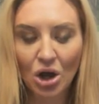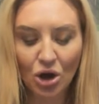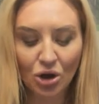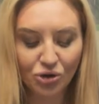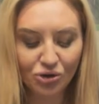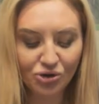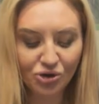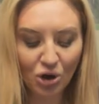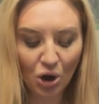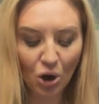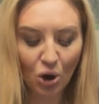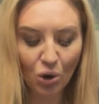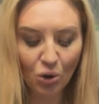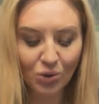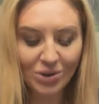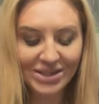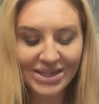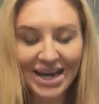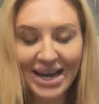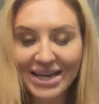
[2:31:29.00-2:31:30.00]
So
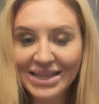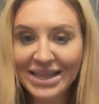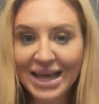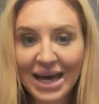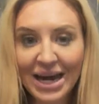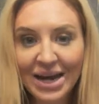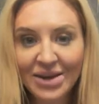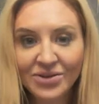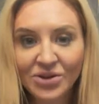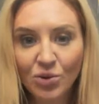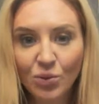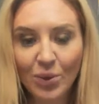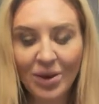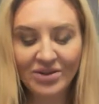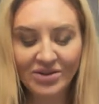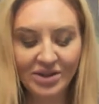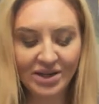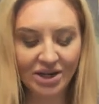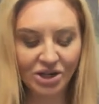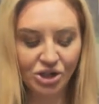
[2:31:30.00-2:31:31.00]
take that as it
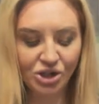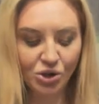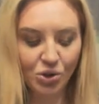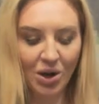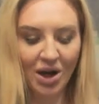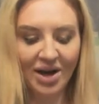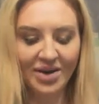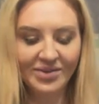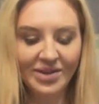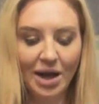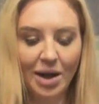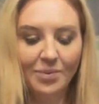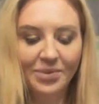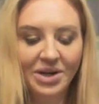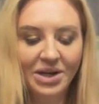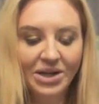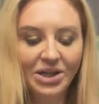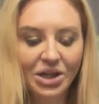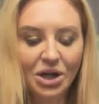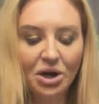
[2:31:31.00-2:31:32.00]
resonates, you guys. I'm
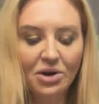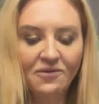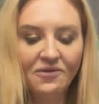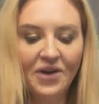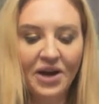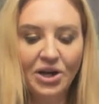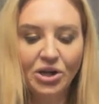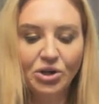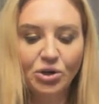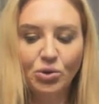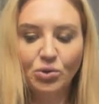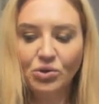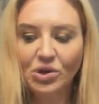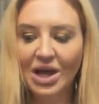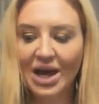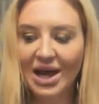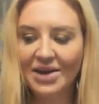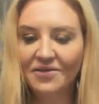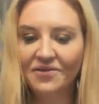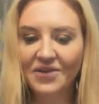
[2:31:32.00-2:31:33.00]
going to clarify new
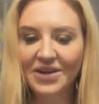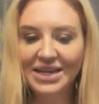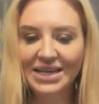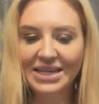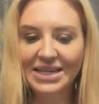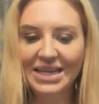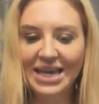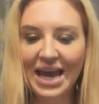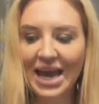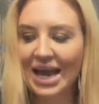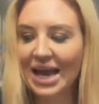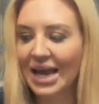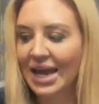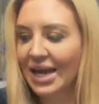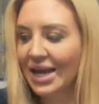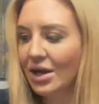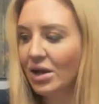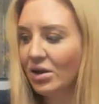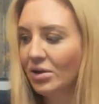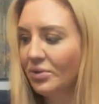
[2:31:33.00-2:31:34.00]
life and
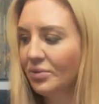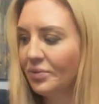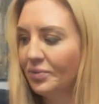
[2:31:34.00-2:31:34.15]
yang